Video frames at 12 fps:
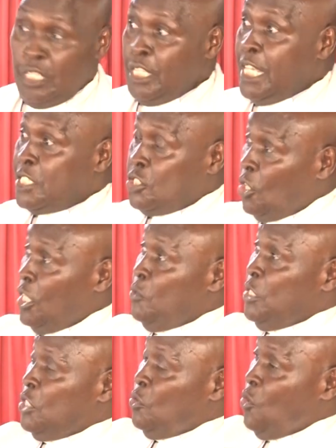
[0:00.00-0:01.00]
The story
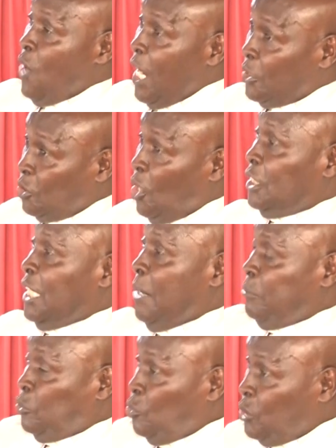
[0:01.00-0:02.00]
which they were taught
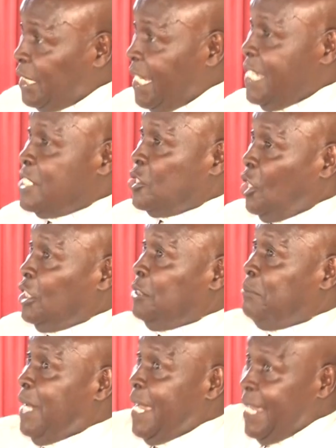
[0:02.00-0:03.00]
up today is taught
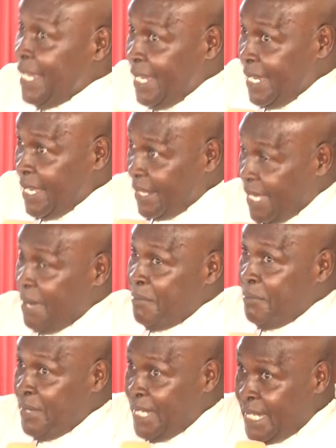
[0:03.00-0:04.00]
by
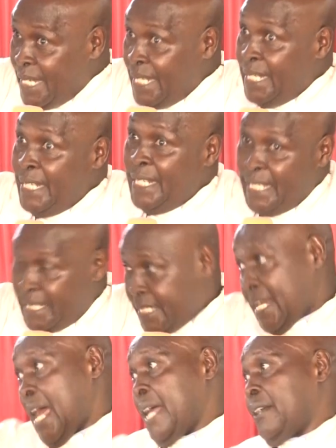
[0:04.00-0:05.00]
them in
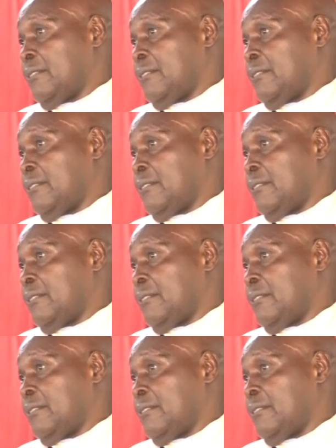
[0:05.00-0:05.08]
Israel.